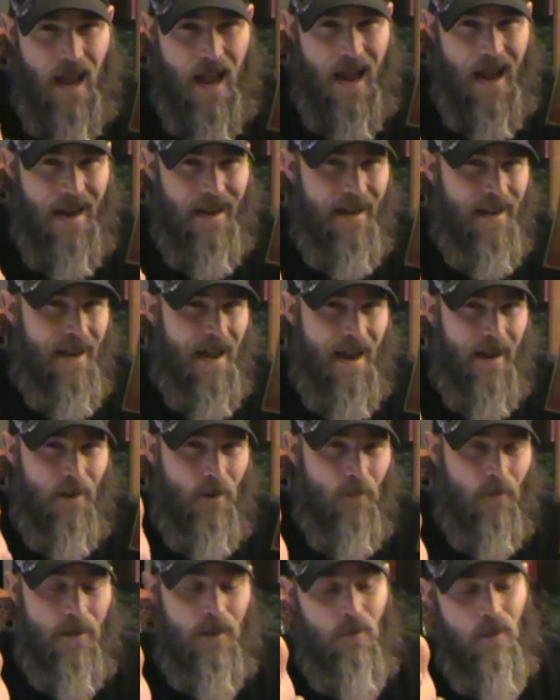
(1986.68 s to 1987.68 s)
I did not
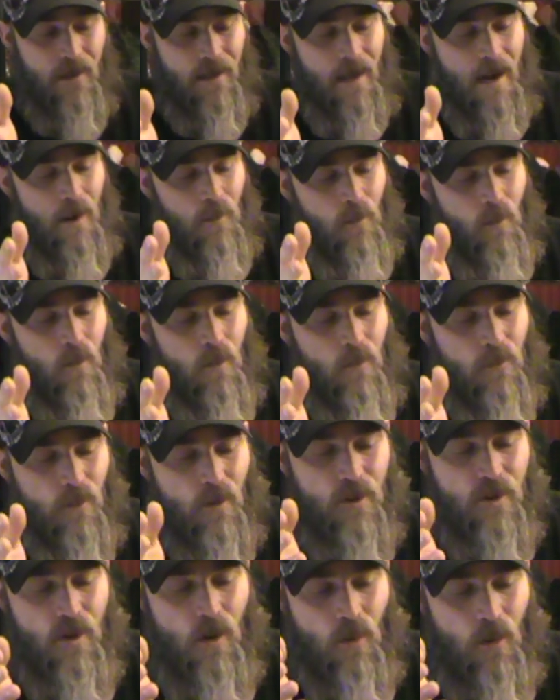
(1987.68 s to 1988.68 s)
agree with that rule
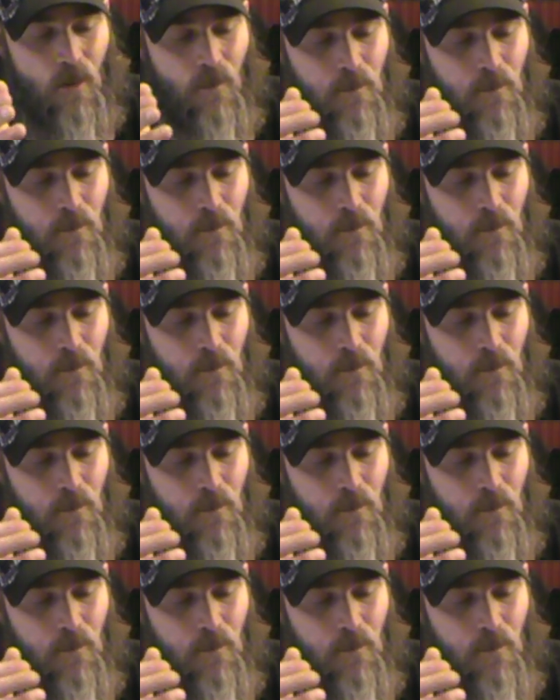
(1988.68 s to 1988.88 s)
for solo